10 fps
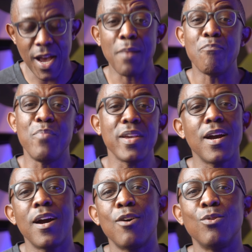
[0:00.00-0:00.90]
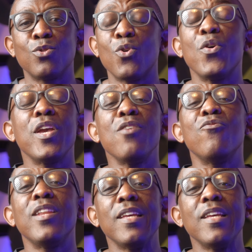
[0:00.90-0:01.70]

a bigger house, or even